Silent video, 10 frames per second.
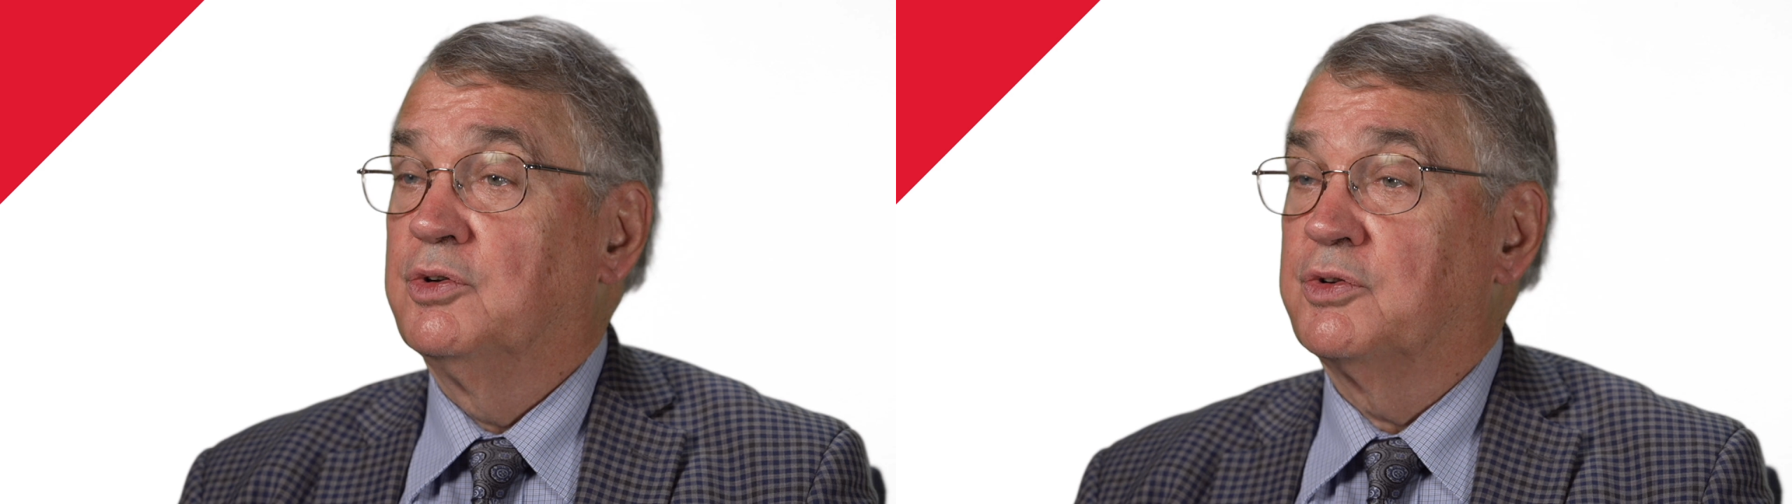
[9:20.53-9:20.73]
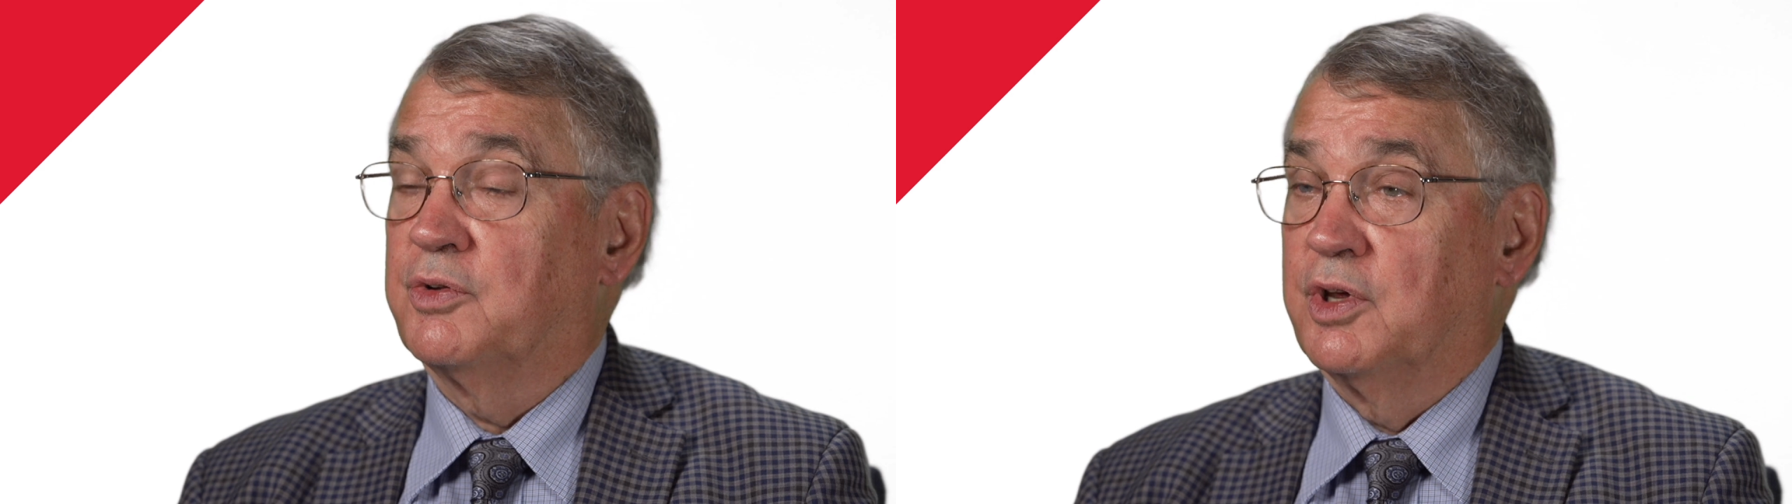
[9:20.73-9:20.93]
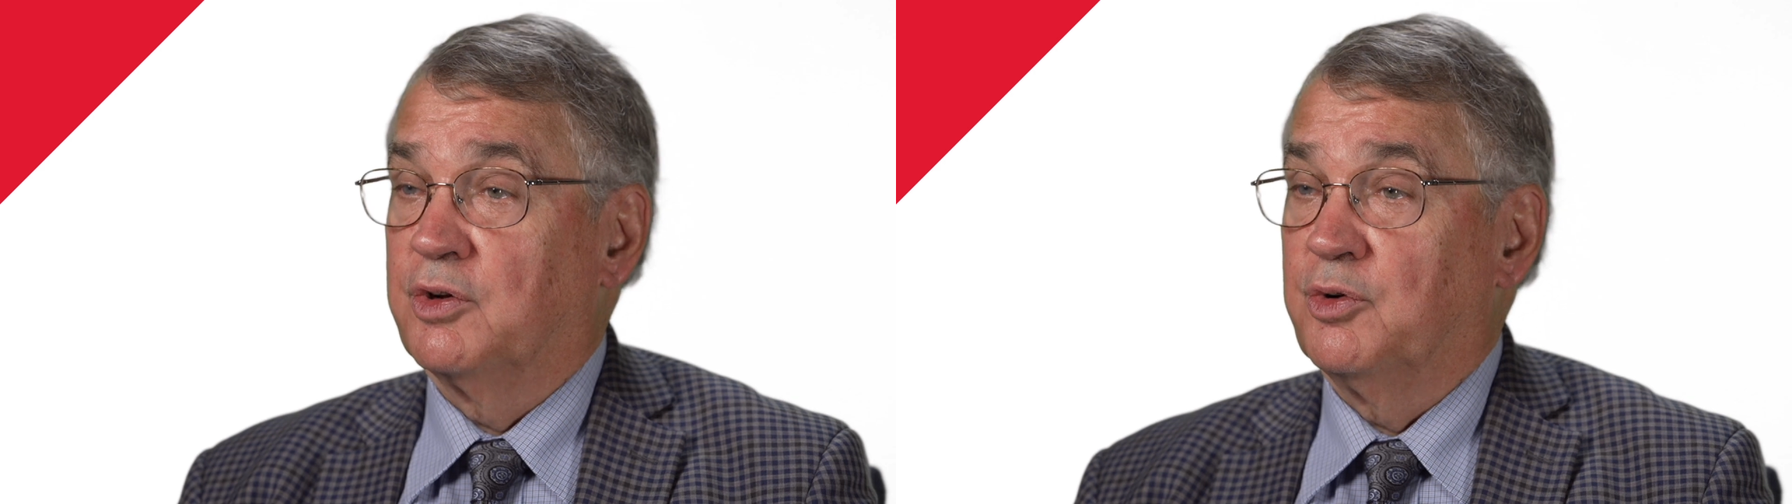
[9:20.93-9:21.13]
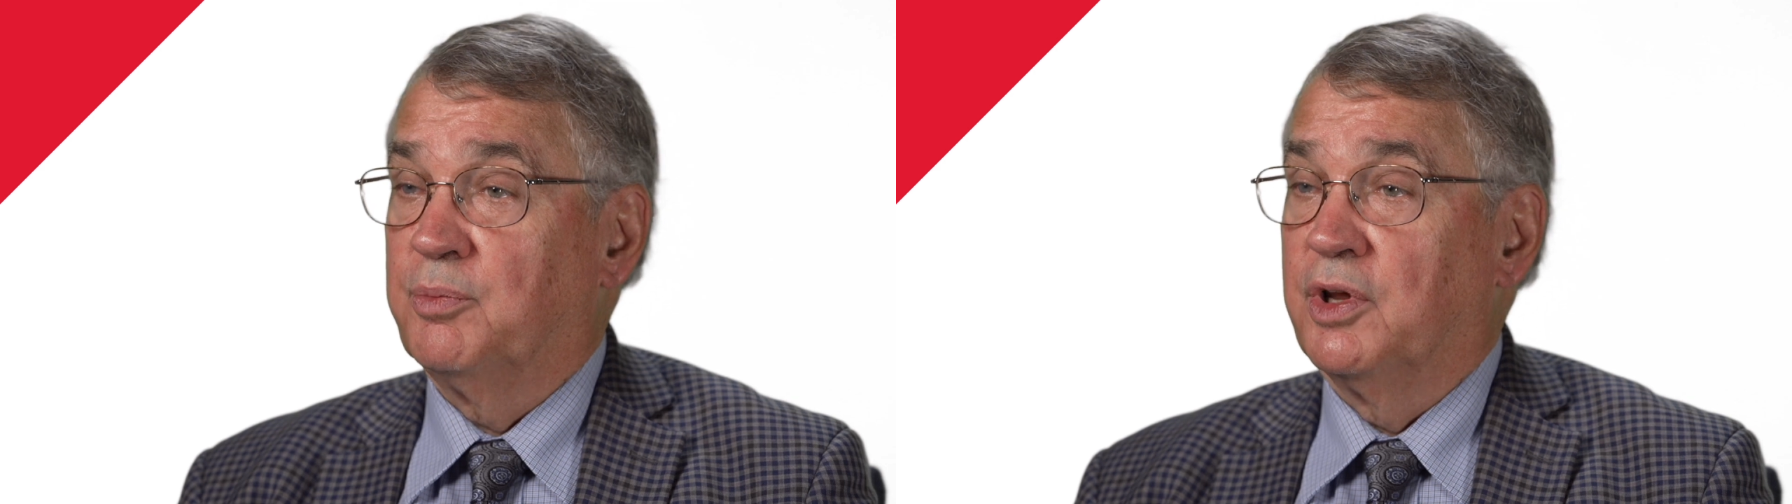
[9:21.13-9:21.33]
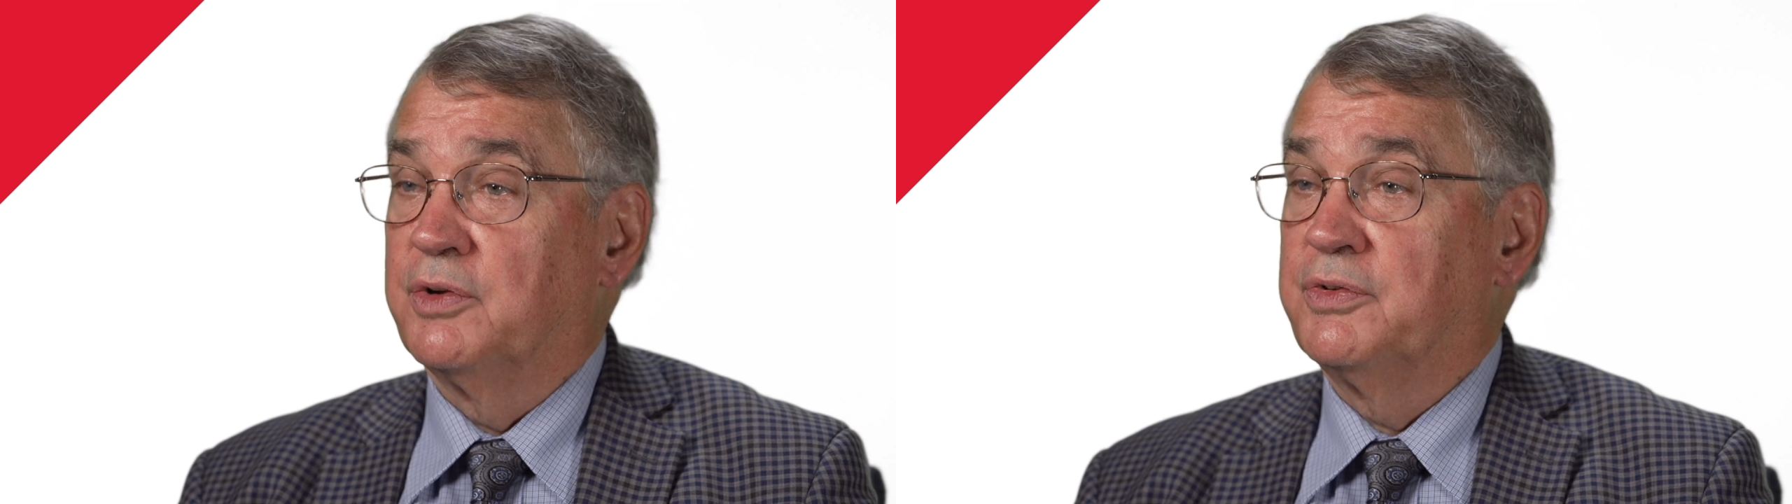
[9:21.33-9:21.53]
standard
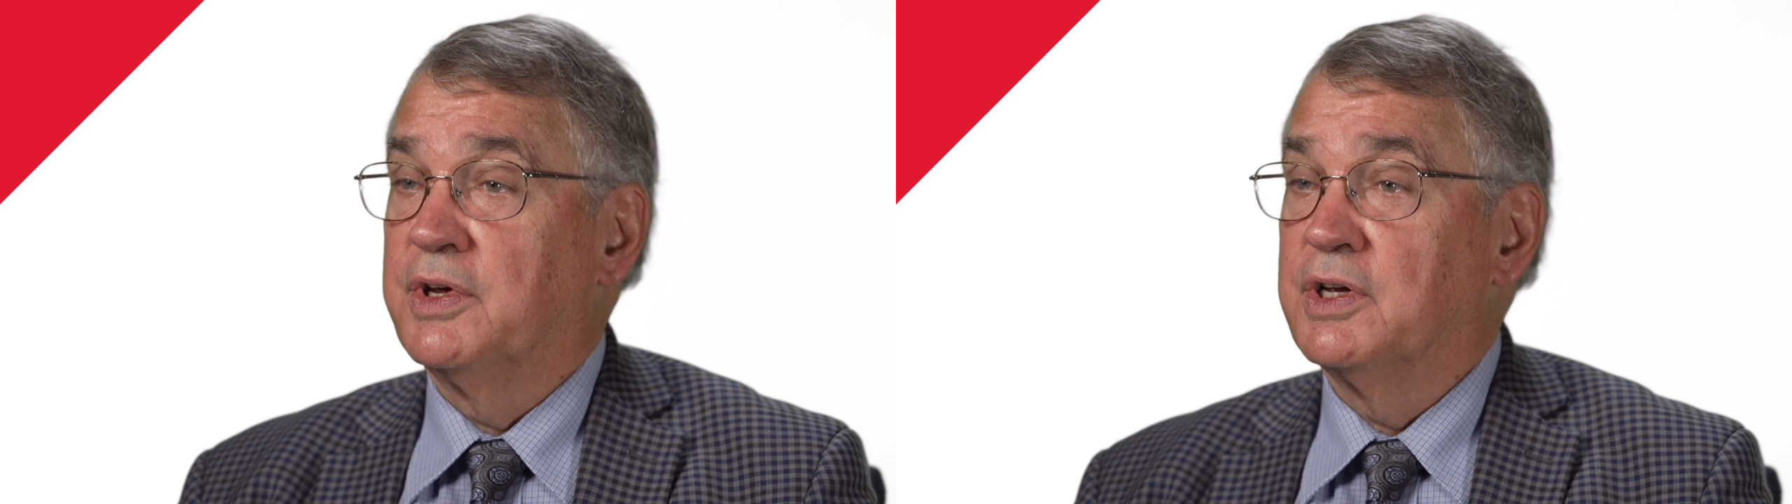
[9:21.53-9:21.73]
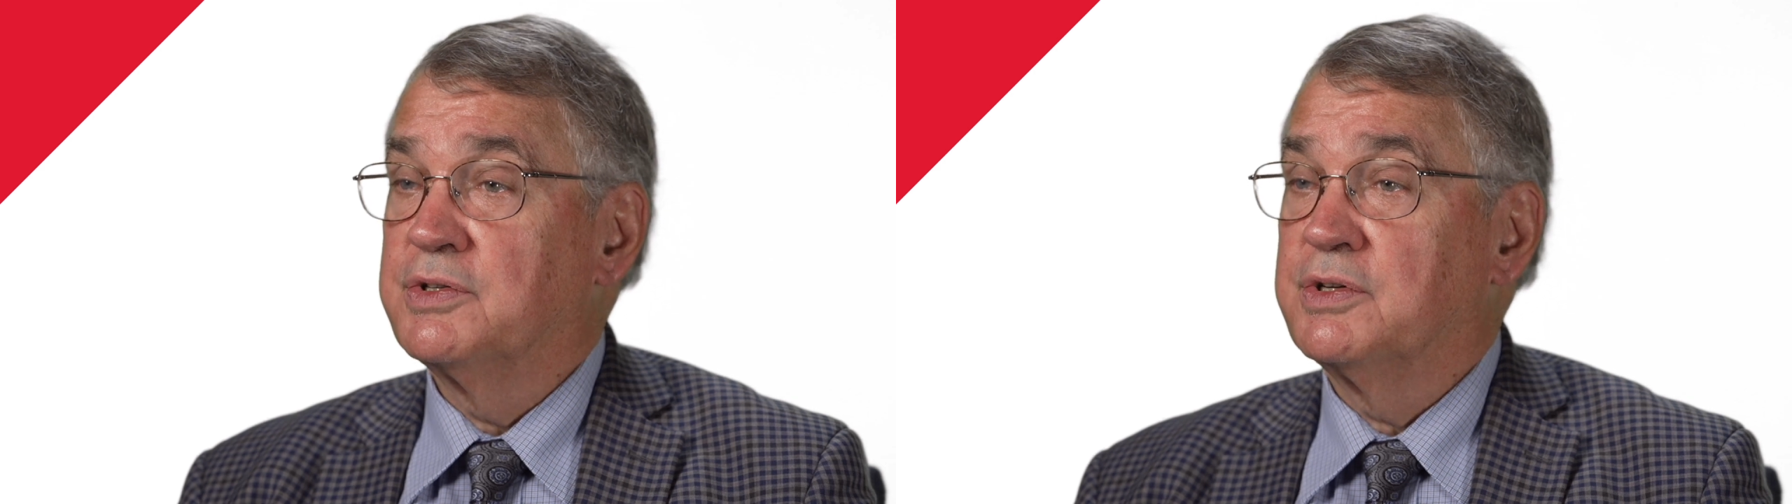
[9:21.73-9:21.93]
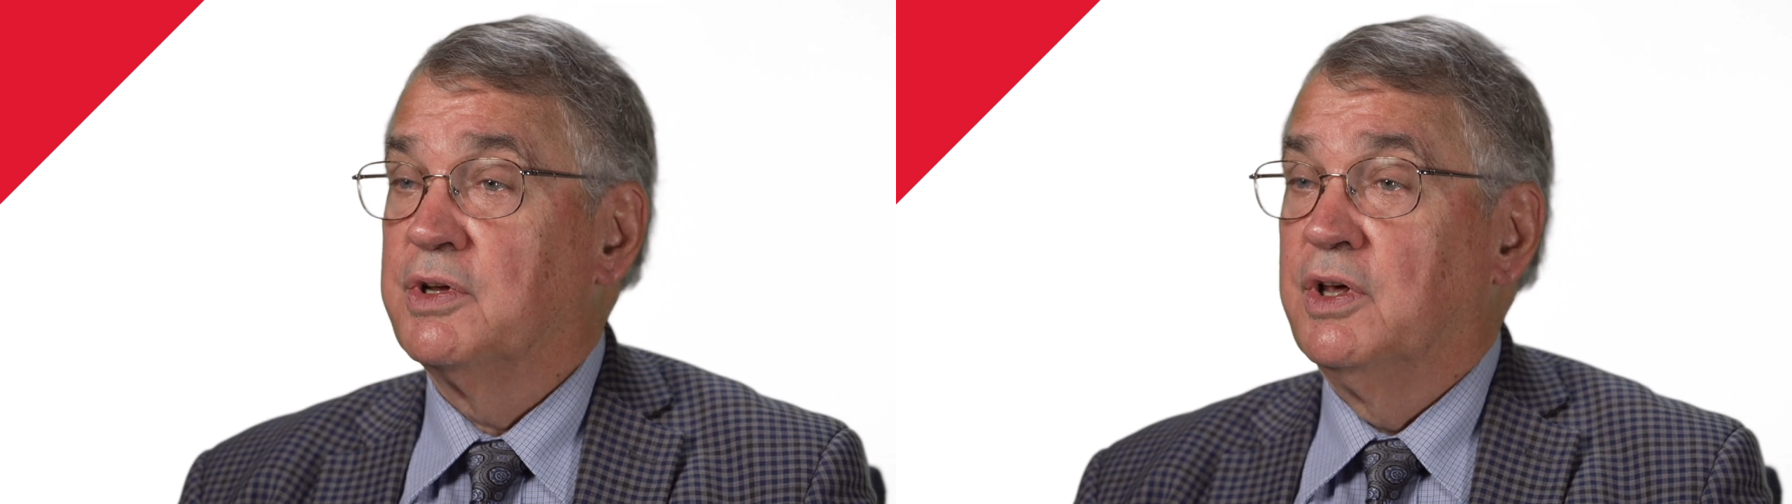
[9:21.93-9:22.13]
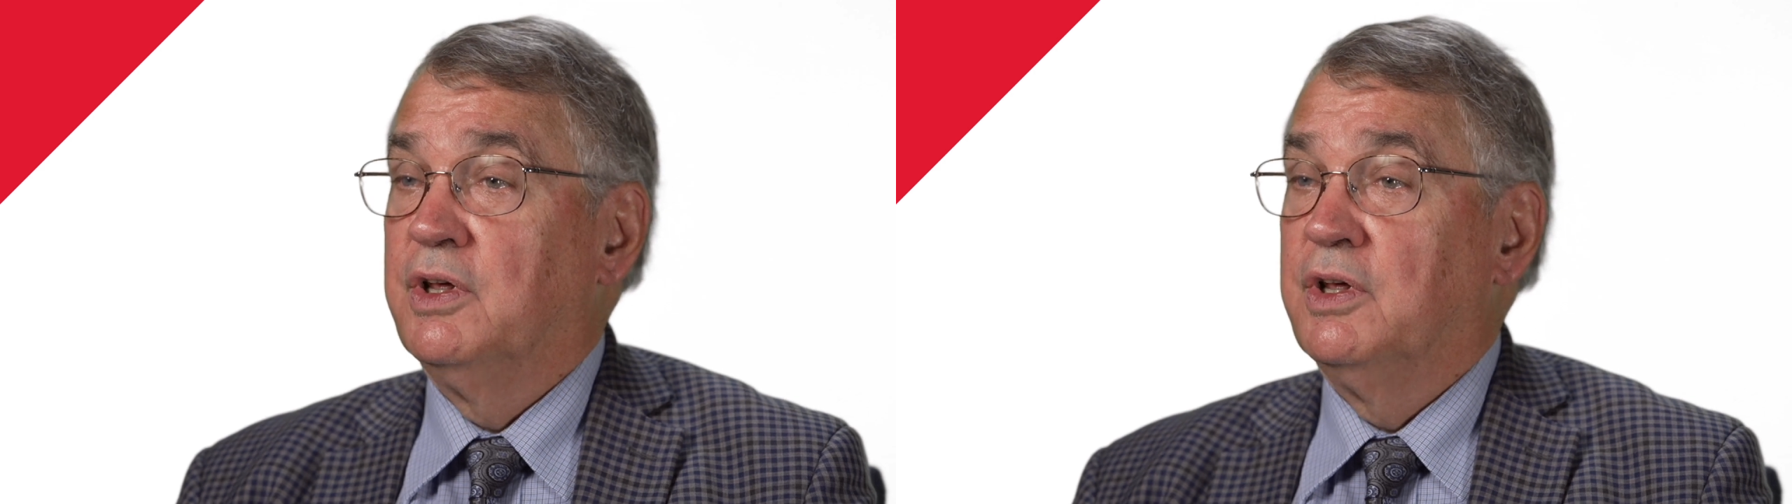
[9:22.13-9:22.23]
blood tests,